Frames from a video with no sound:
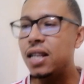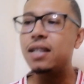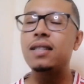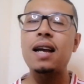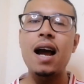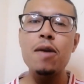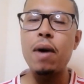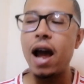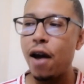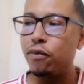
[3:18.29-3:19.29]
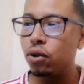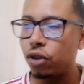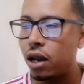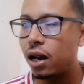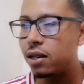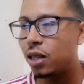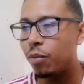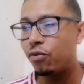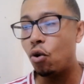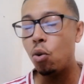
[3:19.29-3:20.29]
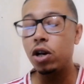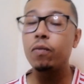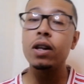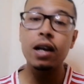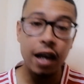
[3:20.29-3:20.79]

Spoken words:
There's a time I have to take a step forward.